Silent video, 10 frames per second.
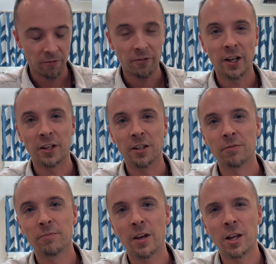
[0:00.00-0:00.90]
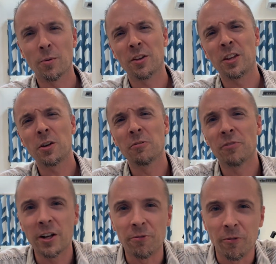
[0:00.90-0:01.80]
You can find it anywhere. I
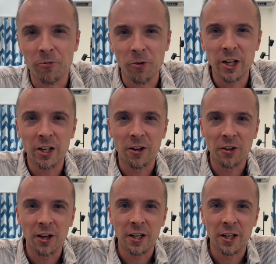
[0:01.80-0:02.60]
think you can find it for free